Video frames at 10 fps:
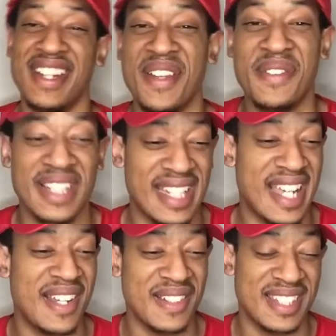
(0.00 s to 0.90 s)
But
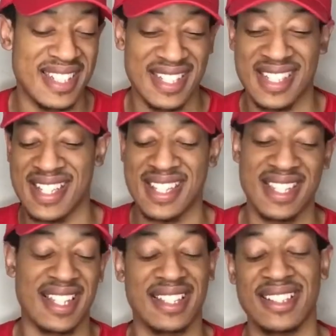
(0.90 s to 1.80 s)
now they're just
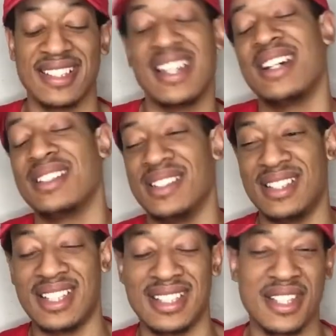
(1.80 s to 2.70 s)
like, now they're in
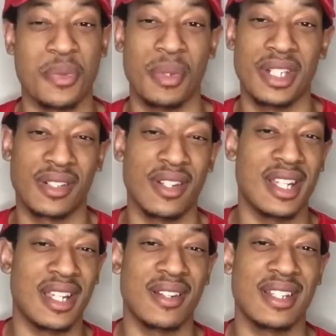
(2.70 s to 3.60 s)
like this weird
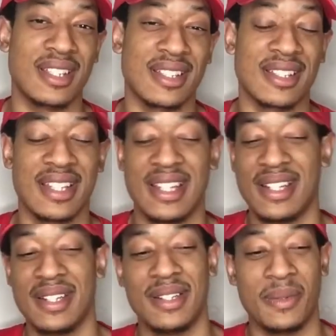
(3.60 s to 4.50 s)
gray area
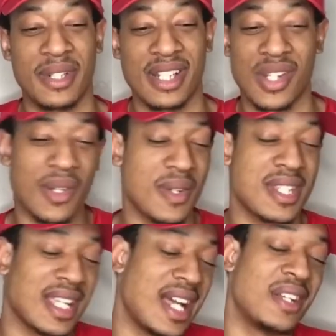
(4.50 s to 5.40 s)
where Shoto's
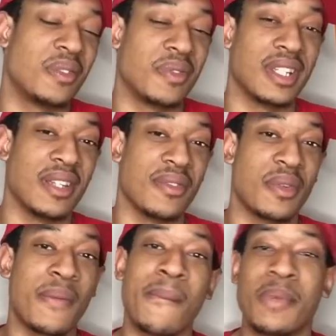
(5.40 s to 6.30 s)
like, I don't forgive
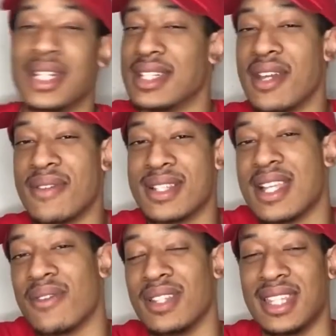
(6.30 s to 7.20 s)
him, but Endeavor's
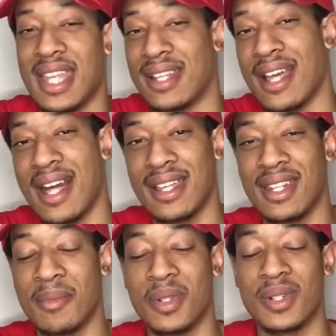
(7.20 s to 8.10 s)
not really that guy
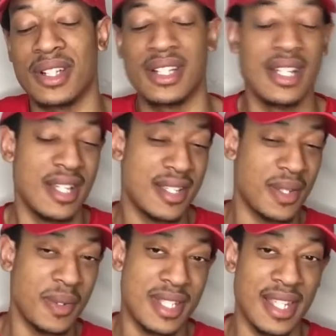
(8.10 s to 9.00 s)
anymore.
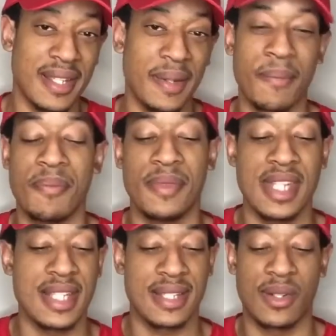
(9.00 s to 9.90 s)
So it's like
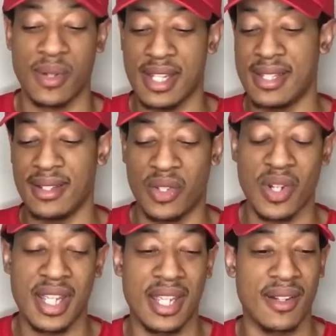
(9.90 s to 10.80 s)
this great
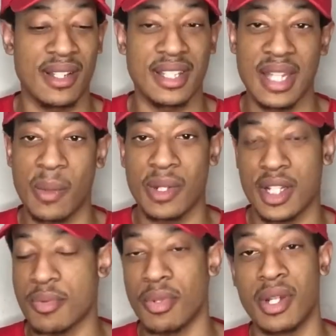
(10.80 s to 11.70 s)
gray area that we're
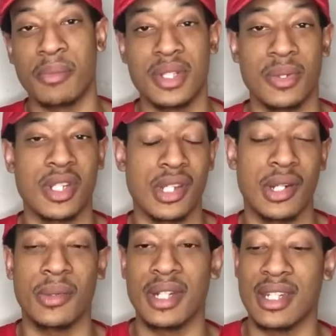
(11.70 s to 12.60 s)
exploring between
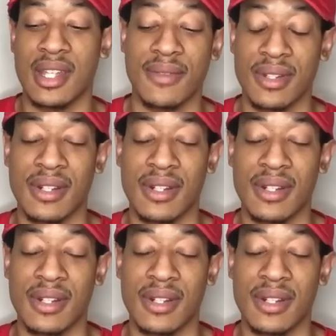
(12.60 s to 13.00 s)
Shoto and Endeavor.